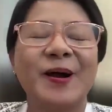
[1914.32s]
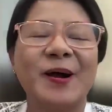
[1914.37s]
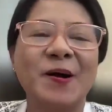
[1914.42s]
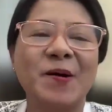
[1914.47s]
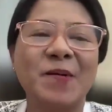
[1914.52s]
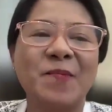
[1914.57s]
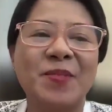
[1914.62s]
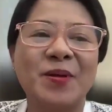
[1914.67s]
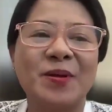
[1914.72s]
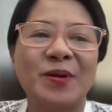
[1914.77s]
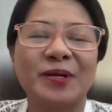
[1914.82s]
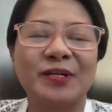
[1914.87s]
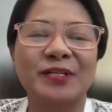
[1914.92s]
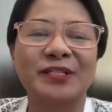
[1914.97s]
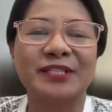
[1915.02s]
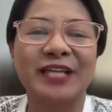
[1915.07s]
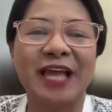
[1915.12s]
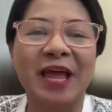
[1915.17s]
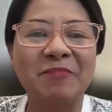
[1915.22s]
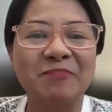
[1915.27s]

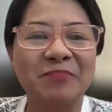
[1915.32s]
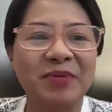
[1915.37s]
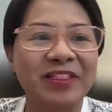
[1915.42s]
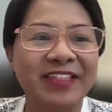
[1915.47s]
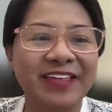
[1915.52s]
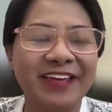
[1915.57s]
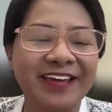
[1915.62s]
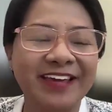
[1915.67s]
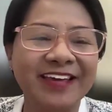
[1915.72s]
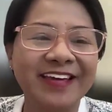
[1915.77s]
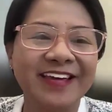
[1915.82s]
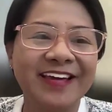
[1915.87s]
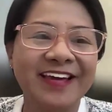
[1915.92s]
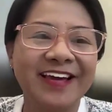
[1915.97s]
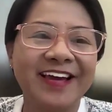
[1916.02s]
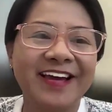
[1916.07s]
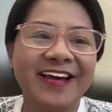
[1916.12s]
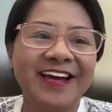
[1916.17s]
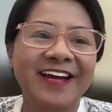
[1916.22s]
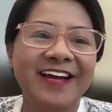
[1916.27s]
there's empathy,
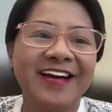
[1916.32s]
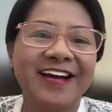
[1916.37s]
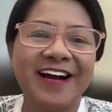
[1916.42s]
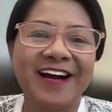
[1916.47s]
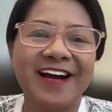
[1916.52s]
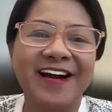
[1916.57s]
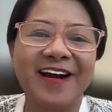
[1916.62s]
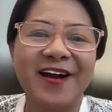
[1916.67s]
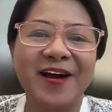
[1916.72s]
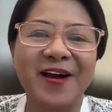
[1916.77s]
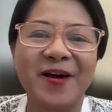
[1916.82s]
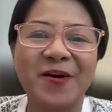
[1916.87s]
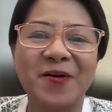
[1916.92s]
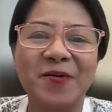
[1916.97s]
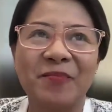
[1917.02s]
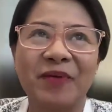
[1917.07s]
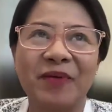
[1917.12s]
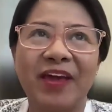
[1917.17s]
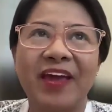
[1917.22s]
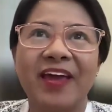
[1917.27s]

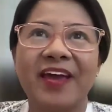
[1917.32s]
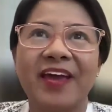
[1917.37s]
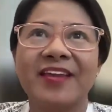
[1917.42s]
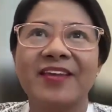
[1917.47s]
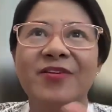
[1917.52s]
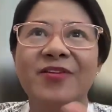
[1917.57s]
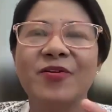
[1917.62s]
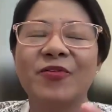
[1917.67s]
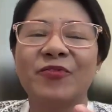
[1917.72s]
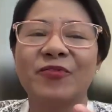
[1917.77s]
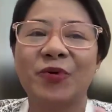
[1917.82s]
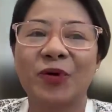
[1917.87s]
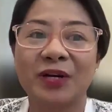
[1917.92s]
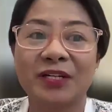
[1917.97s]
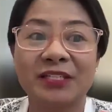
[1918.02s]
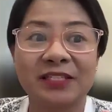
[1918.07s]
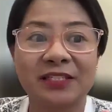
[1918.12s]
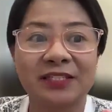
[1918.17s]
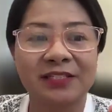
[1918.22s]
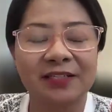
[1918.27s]
and of
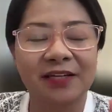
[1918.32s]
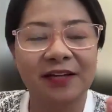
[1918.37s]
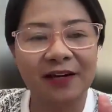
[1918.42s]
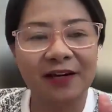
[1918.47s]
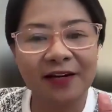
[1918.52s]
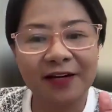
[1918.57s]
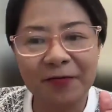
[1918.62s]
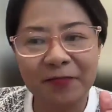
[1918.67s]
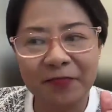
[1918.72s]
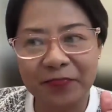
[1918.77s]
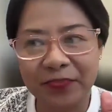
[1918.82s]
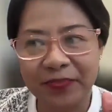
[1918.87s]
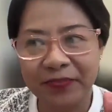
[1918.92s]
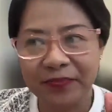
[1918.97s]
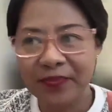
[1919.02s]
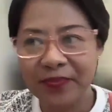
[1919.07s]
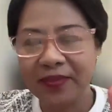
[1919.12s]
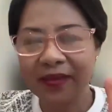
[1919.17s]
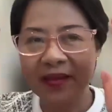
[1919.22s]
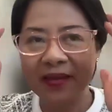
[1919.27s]
course,
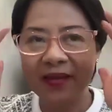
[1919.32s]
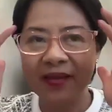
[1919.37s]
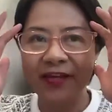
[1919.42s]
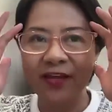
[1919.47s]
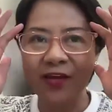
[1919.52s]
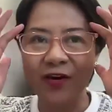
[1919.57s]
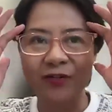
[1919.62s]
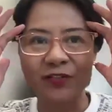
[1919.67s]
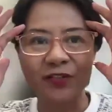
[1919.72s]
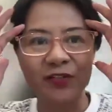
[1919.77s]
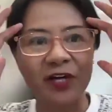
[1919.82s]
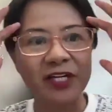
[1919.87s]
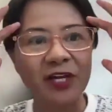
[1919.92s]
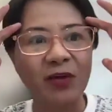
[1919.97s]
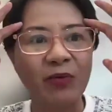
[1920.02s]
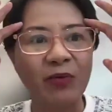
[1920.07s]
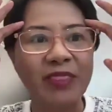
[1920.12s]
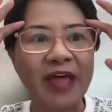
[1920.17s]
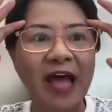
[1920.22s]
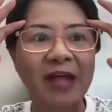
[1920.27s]

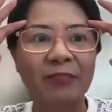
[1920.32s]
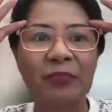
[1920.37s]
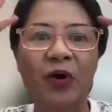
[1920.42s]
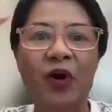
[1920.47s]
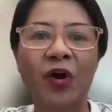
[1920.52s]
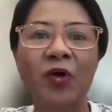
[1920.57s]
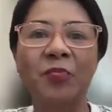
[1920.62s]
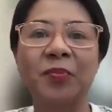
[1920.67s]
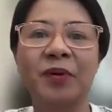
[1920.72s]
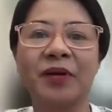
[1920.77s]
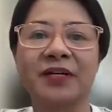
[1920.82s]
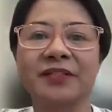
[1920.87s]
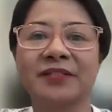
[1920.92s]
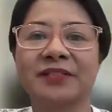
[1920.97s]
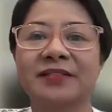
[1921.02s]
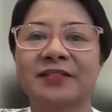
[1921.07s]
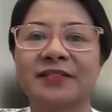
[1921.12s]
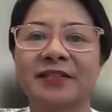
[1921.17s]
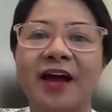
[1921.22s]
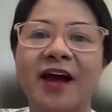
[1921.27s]
starting with that
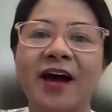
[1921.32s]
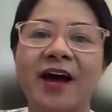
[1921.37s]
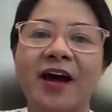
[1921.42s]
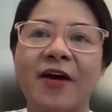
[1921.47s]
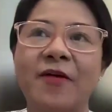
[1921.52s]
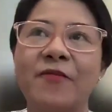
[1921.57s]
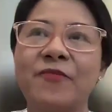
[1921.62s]
purpose,